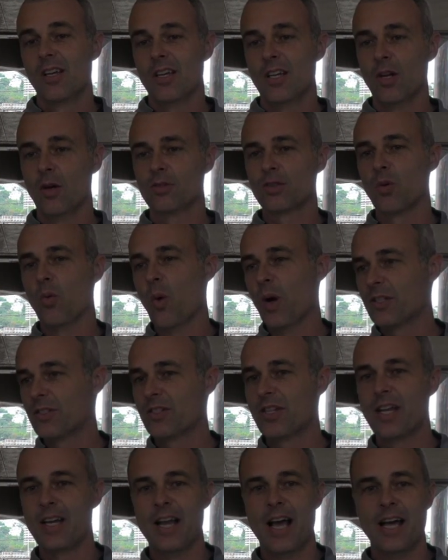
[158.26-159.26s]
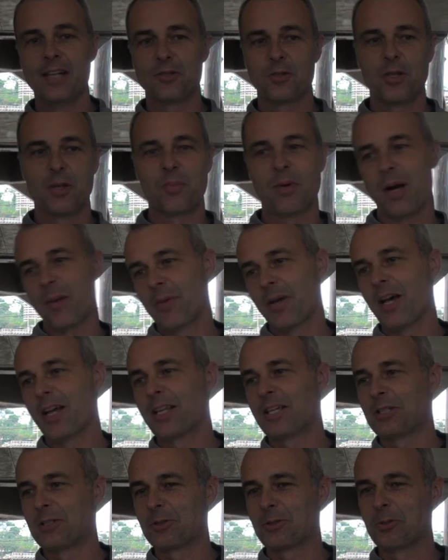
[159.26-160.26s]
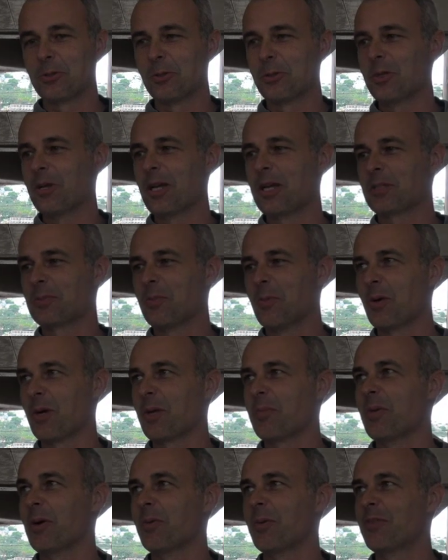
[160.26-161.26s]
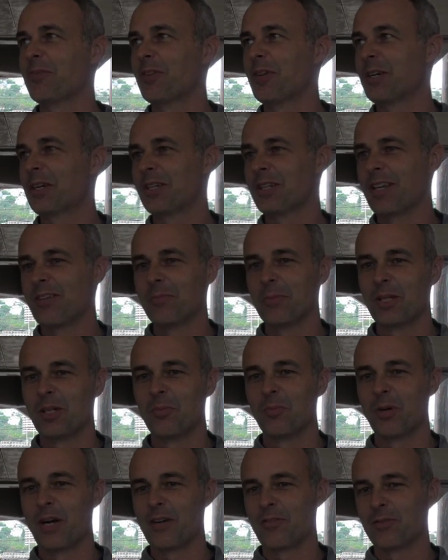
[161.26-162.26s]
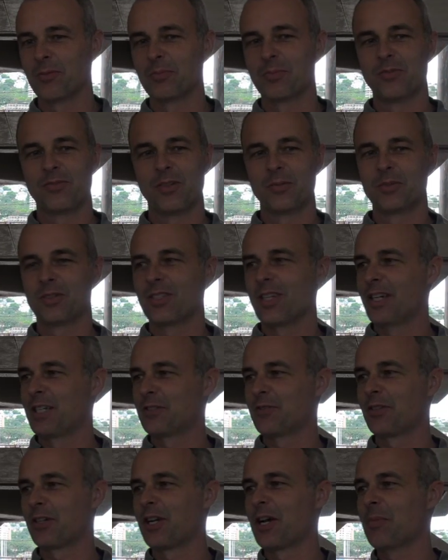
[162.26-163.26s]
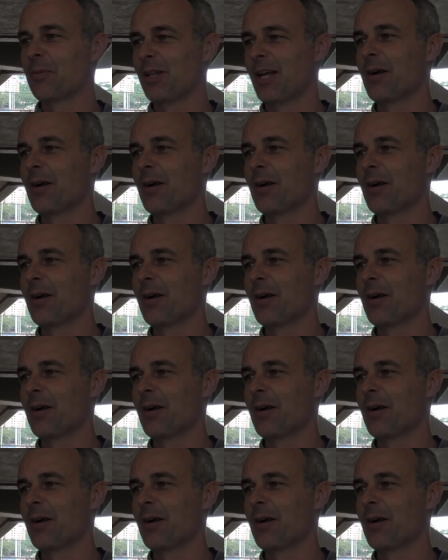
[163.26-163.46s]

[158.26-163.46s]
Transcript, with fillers: you know it's a Wednesday night, so they probably got to get to school the next morning. But we figured to give them a little break from from studies for a couple